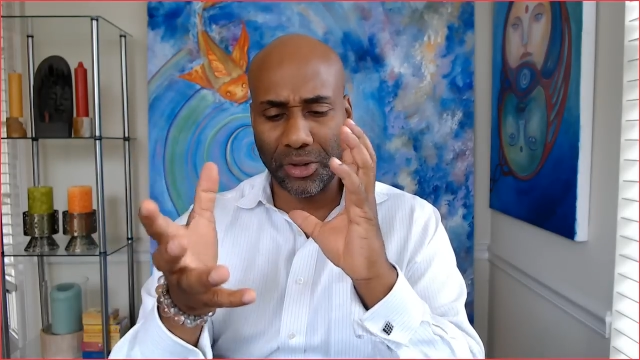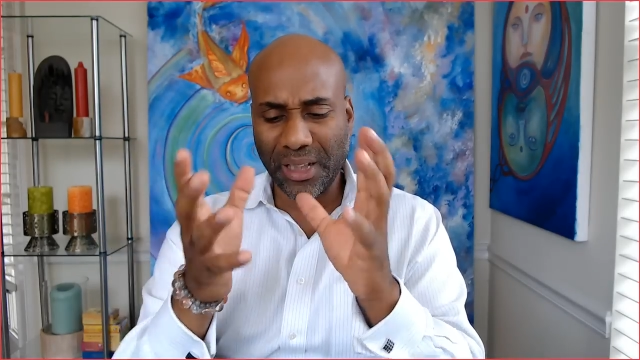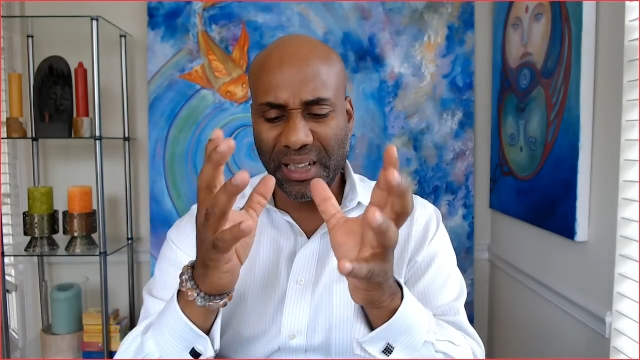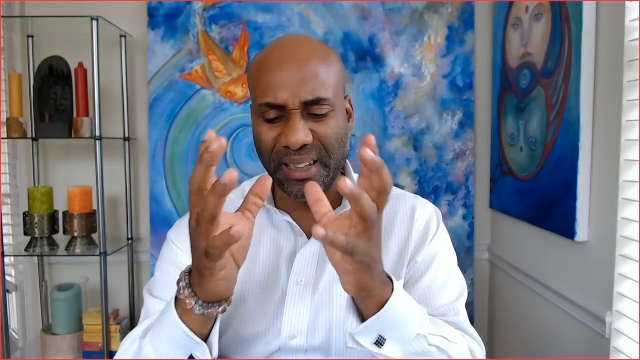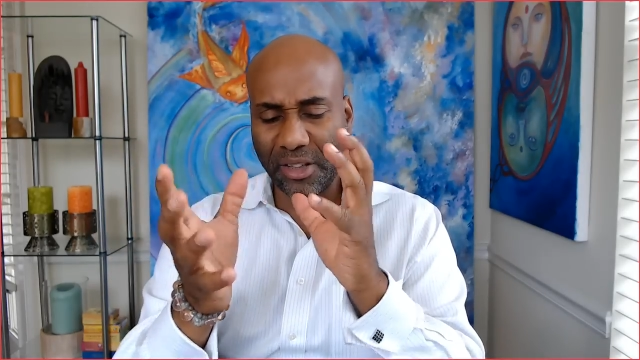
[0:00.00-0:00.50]
So
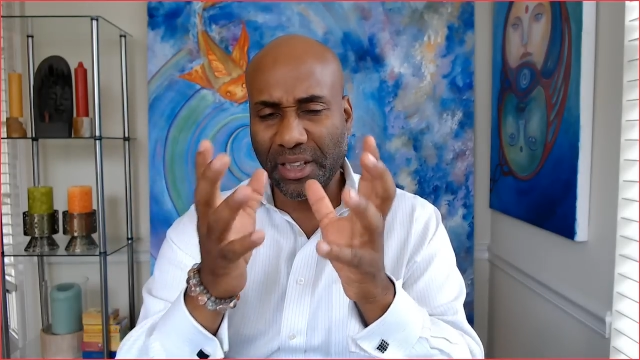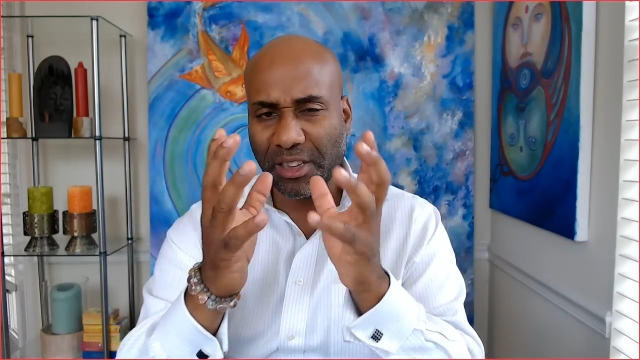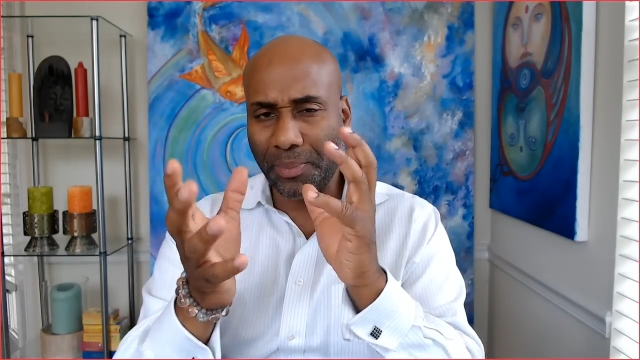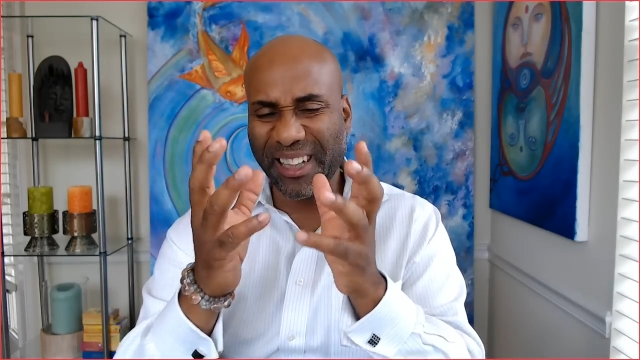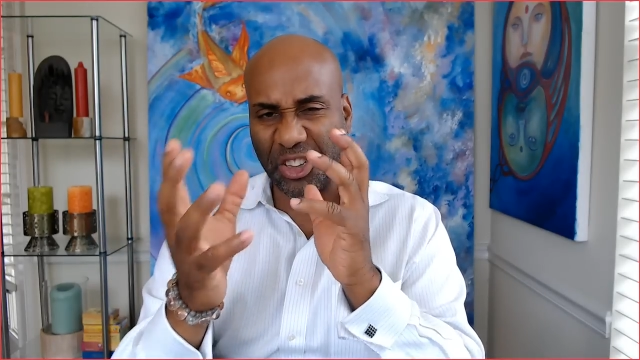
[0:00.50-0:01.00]
need, there needs
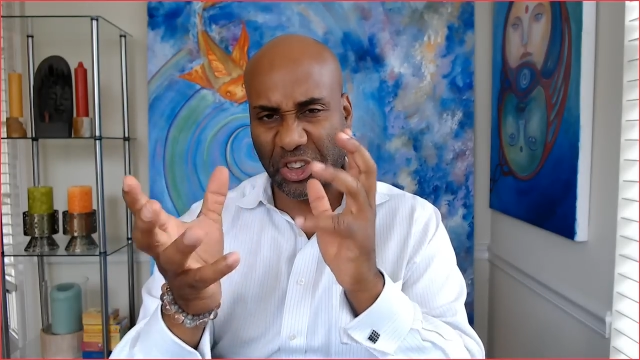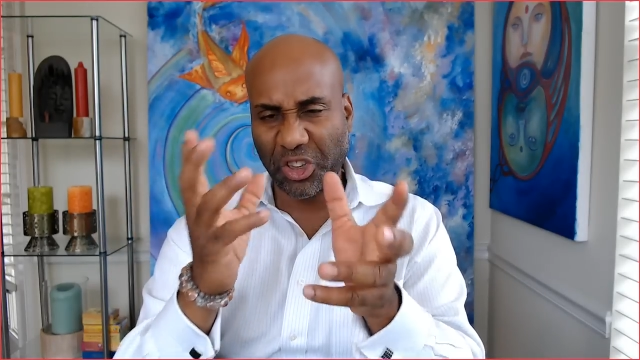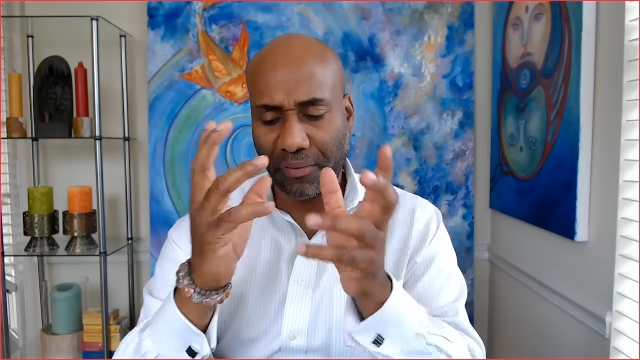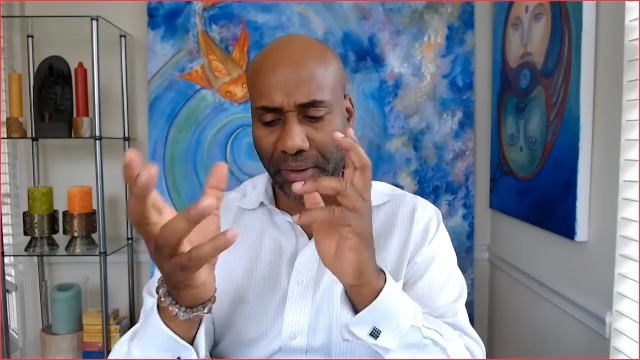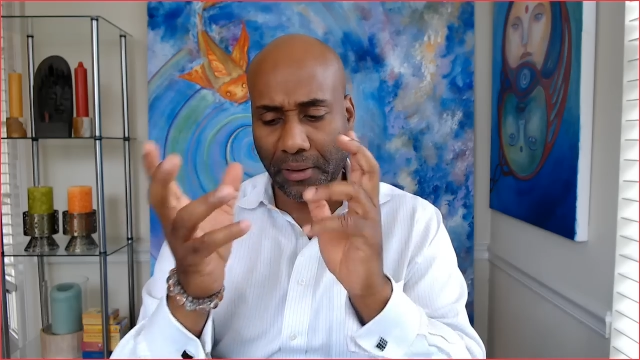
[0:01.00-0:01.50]
to be a
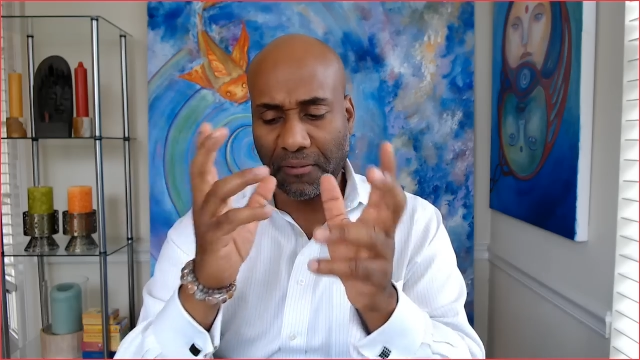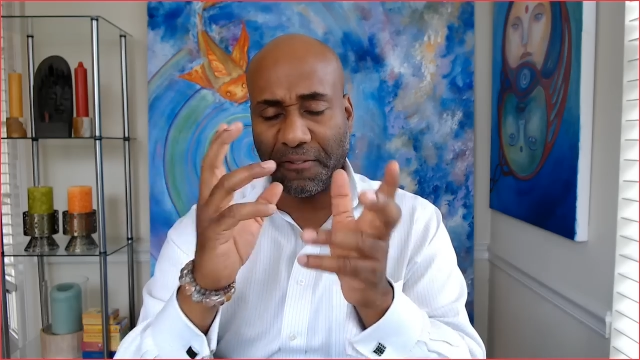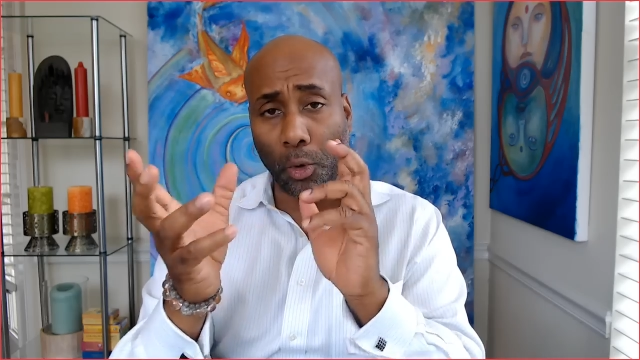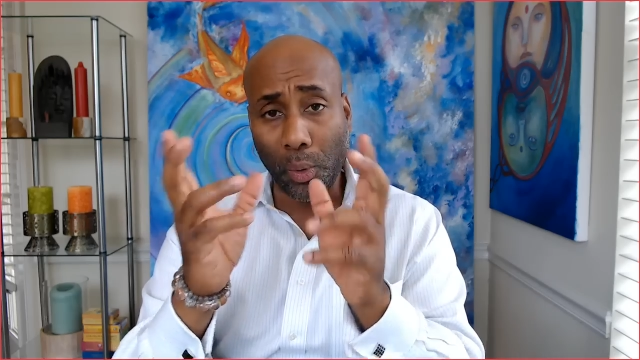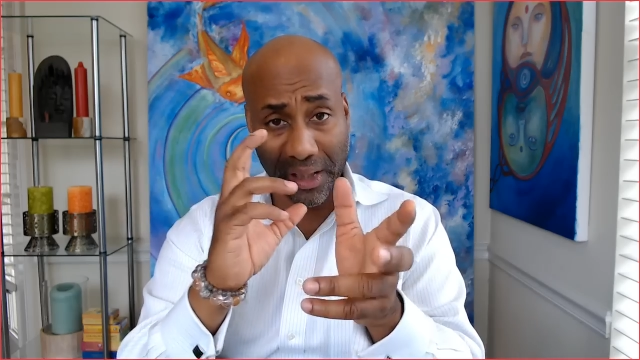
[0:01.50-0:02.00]
shift in
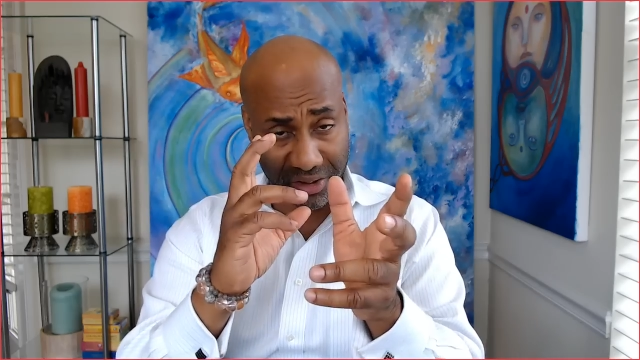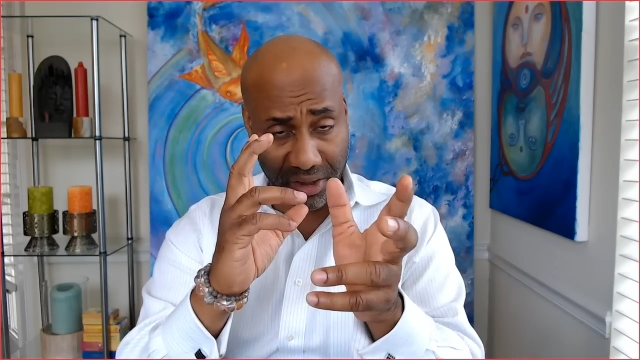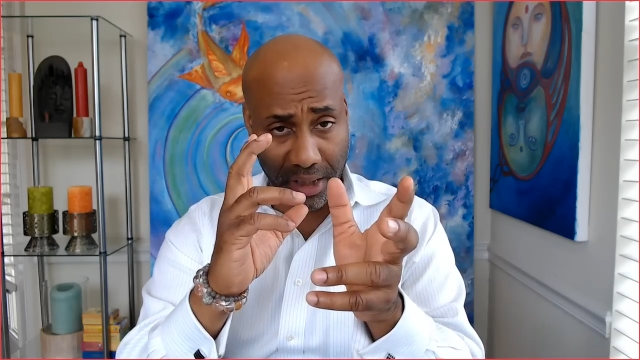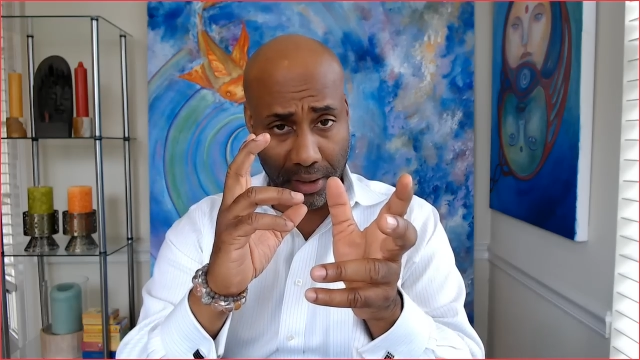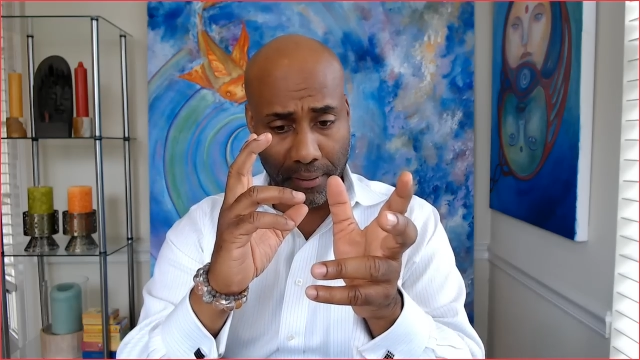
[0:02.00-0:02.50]
focus
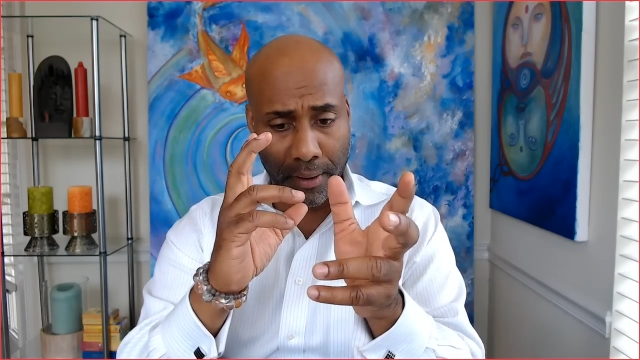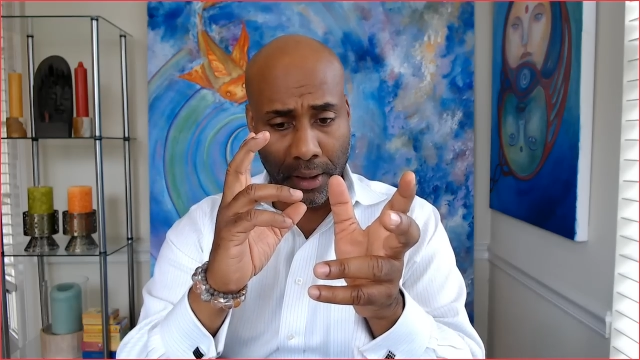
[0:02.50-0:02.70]
here.